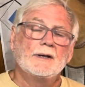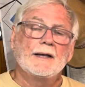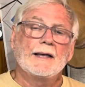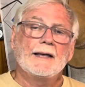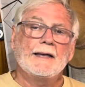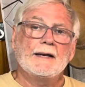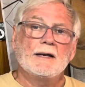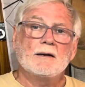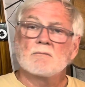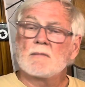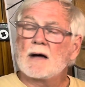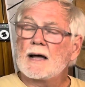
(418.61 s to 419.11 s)

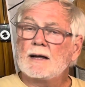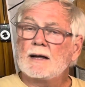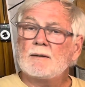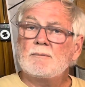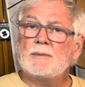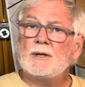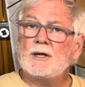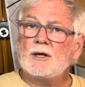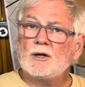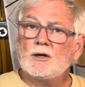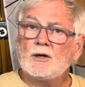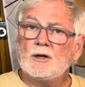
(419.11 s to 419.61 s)
And it might
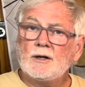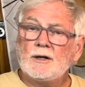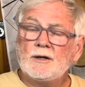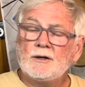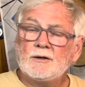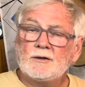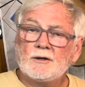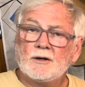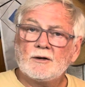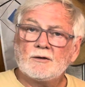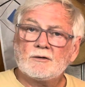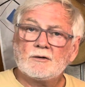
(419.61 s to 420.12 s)
be a good
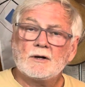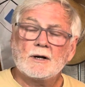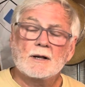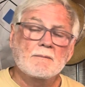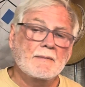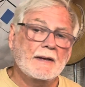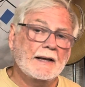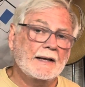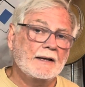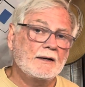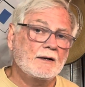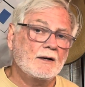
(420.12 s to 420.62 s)
intention, it
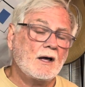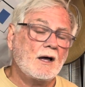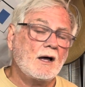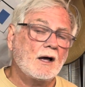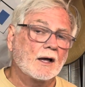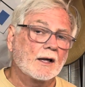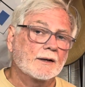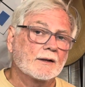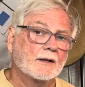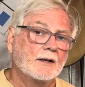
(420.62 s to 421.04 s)
may not.